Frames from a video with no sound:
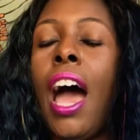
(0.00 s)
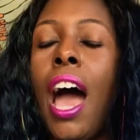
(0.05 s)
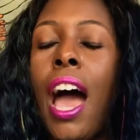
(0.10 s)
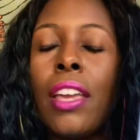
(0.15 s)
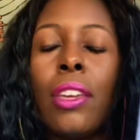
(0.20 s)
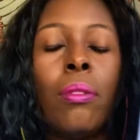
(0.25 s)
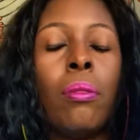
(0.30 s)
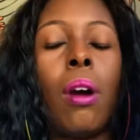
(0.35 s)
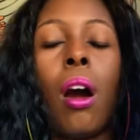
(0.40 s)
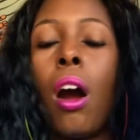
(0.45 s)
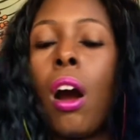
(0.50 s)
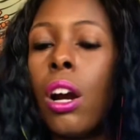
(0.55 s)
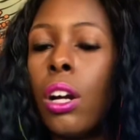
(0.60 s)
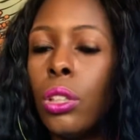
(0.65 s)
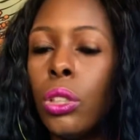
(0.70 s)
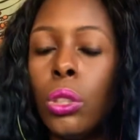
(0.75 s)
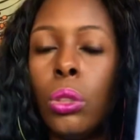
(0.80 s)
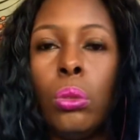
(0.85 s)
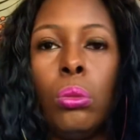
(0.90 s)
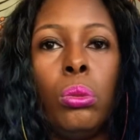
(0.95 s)
You
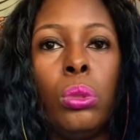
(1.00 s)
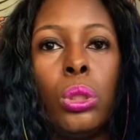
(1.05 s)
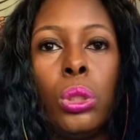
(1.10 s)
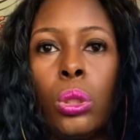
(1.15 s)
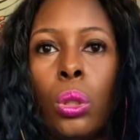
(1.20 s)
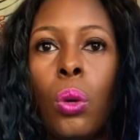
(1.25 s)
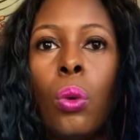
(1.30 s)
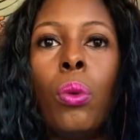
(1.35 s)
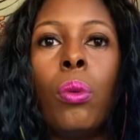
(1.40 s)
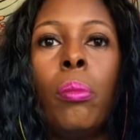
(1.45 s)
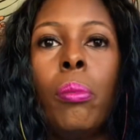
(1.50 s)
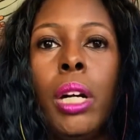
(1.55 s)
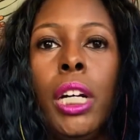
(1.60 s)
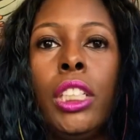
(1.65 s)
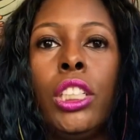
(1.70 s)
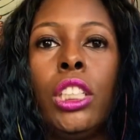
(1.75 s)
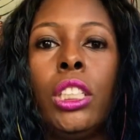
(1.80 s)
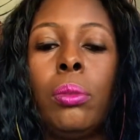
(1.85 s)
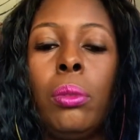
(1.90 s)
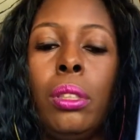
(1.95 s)
argue so
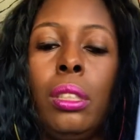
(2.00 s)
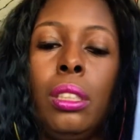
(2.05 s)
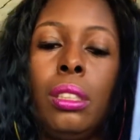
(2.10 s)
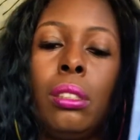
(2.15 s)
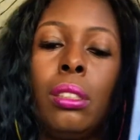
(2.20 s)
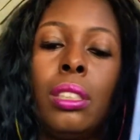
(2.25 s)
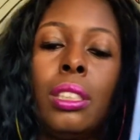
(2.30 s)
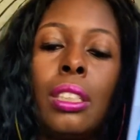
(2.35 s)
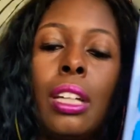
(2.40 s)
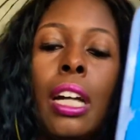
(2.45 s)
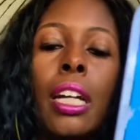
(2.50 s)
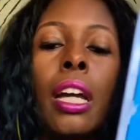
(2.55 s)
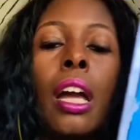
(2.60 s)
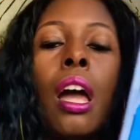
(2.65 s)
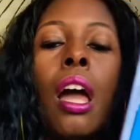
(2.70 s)
much is what this looks like.